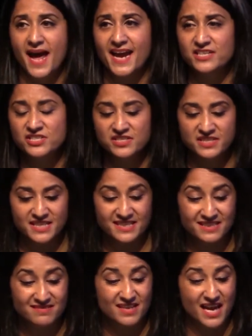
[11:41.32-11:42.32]

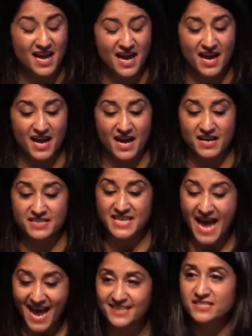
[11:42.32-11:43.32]
Agencies
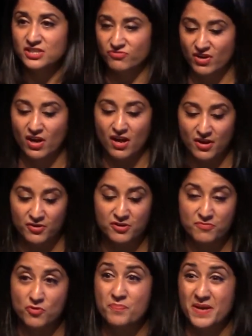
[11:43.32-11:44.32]
tend to rely on
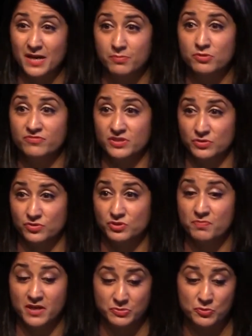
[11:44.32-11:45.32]
a more billable
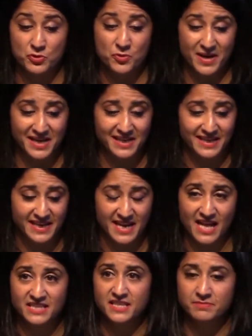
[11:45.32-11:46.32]
resource much more quickly,
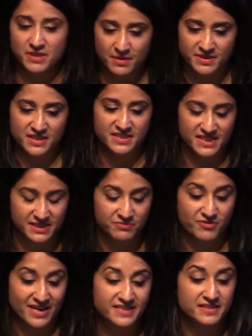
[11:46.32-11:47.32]
and sometimes I see
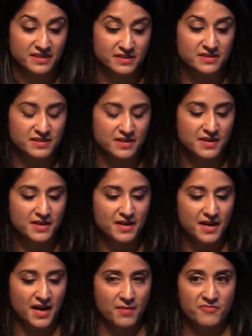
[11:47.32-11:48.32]
some reticence
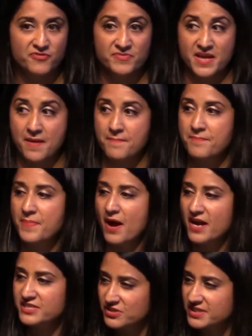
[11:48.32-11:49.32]
from them, but
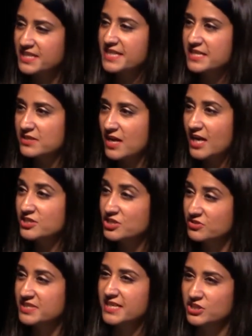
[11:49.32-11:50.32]
I do
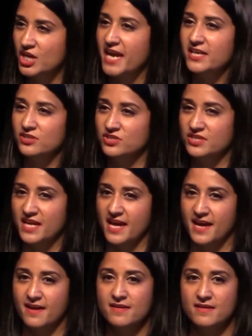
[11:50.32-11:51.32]
see a change
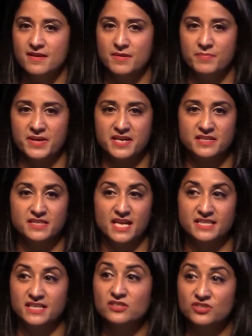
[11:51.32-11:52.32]
there because
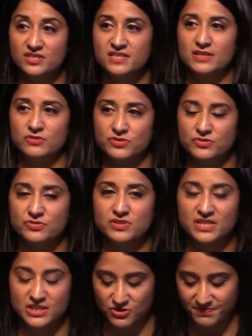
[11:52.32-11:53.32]
there's such a skill
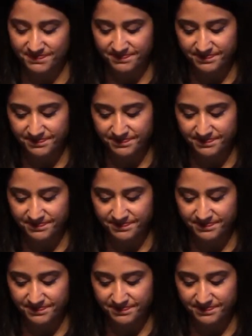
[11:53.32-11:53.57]
shortage.